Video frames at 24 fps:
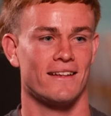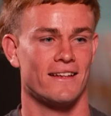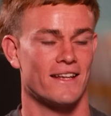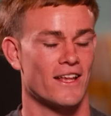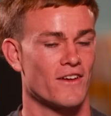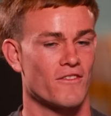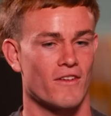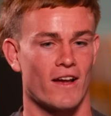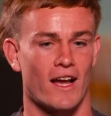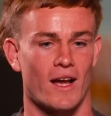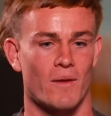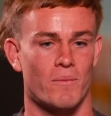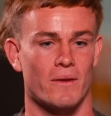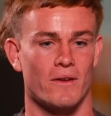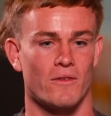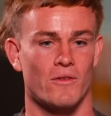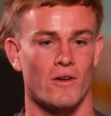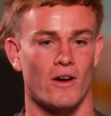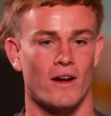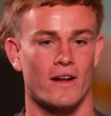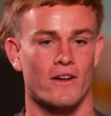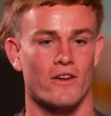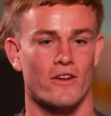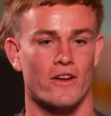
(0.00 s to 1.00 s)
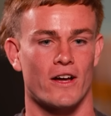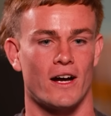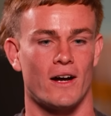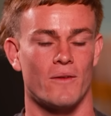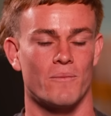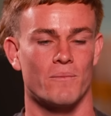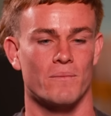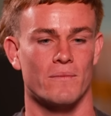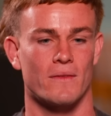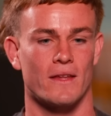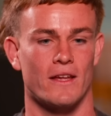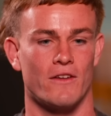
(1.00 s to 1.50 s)
Never happened. I got
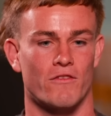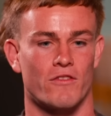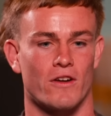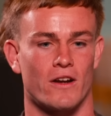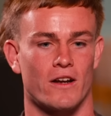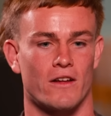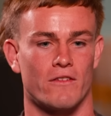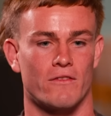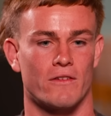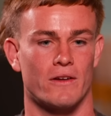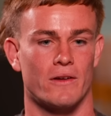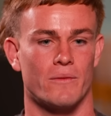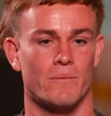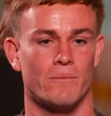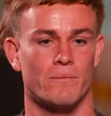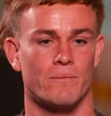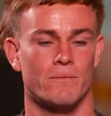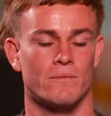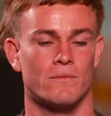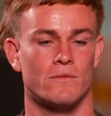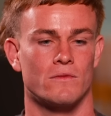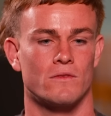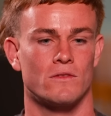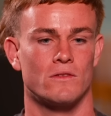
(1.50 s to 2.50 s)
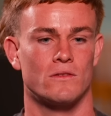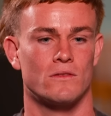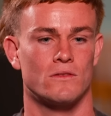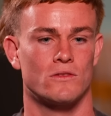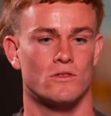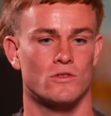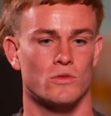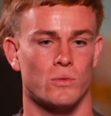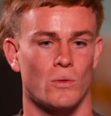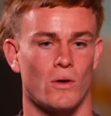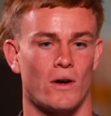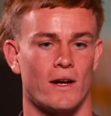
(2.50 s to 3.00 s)
up in front of them
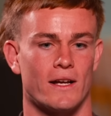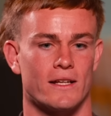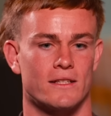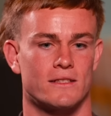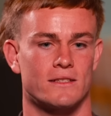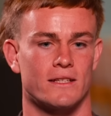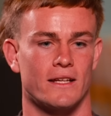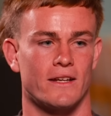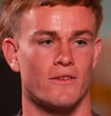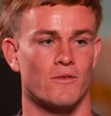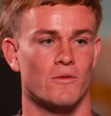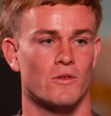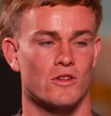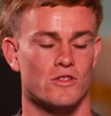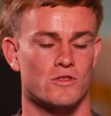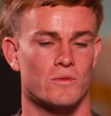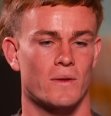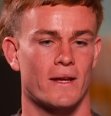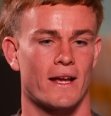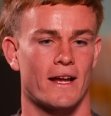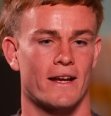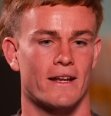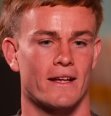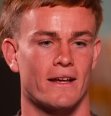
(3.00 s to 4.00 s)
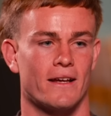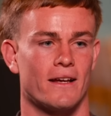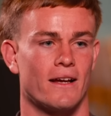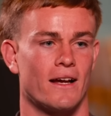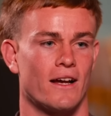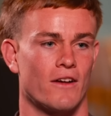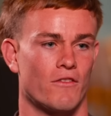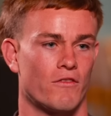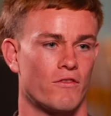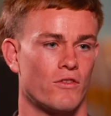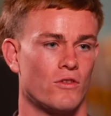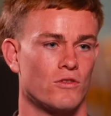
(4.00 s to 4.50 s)
twice, and because we had
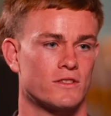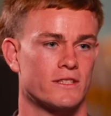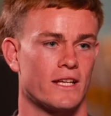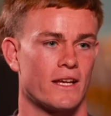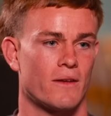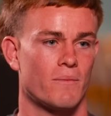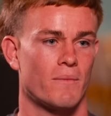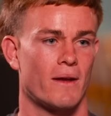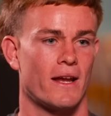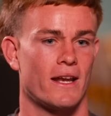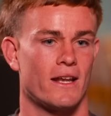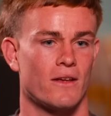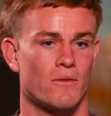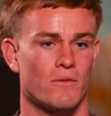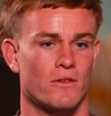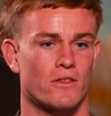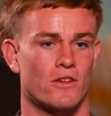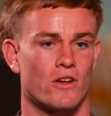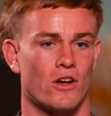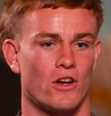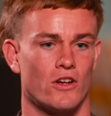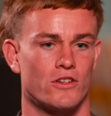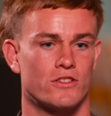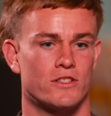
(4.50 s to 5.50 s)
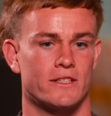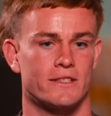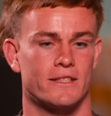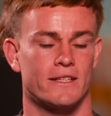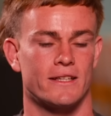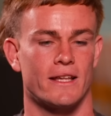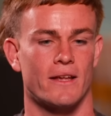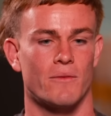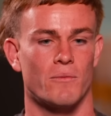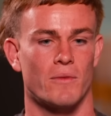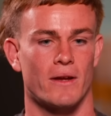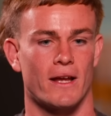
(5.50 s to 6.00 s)
a full team meeting with coaches,
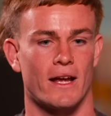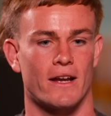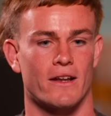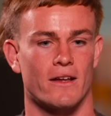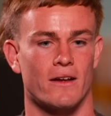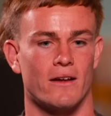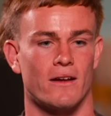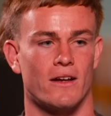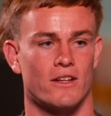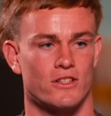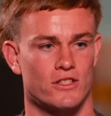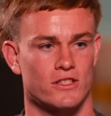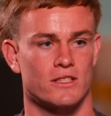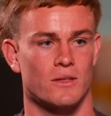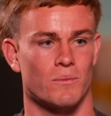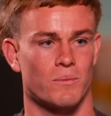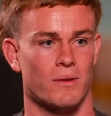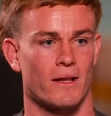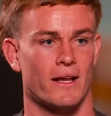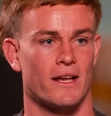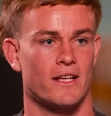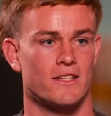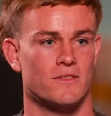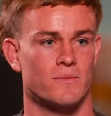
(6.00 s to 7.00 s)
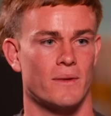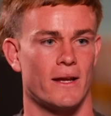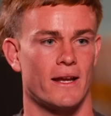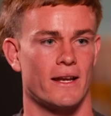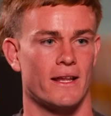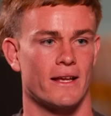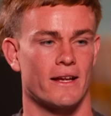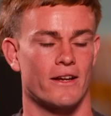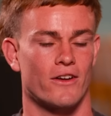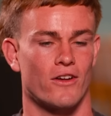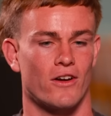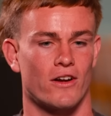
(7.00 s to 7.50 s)
and then we had just a players
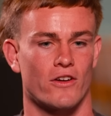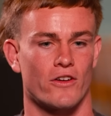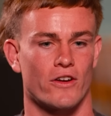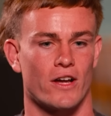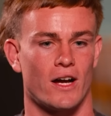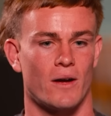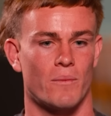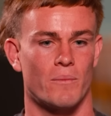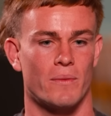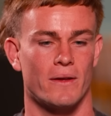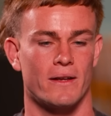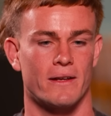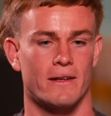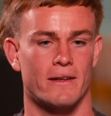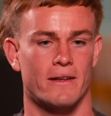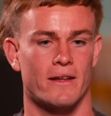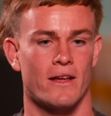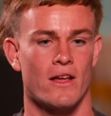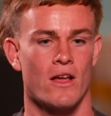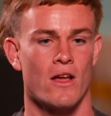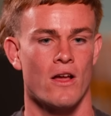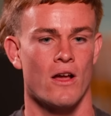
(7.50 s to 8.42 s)
meeting, and I got up and